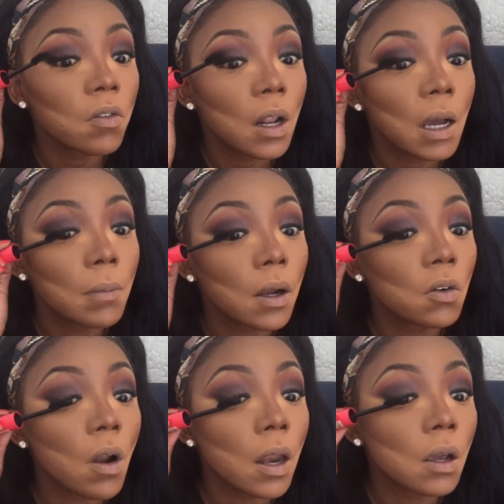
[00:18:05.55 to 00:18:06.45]
I feel like I'm
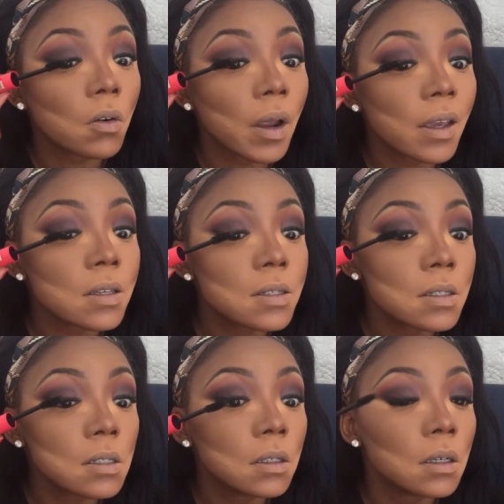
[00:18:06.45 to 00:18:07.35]
like running a
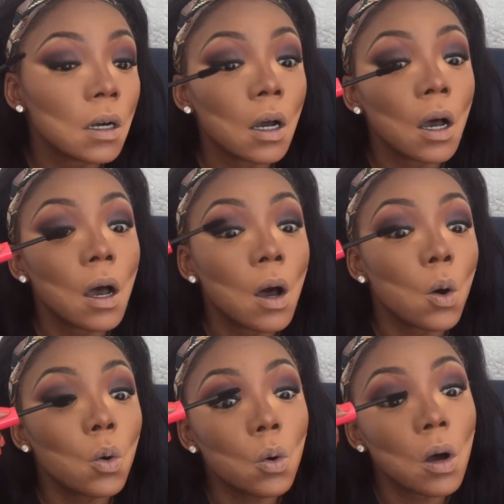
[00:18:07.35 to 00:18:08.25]
race.
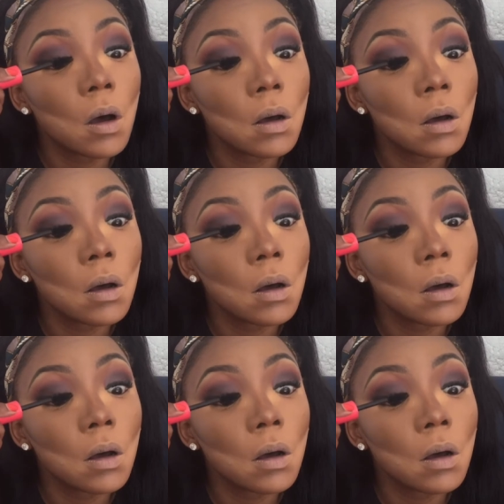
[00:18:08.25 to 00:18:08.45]
Whew.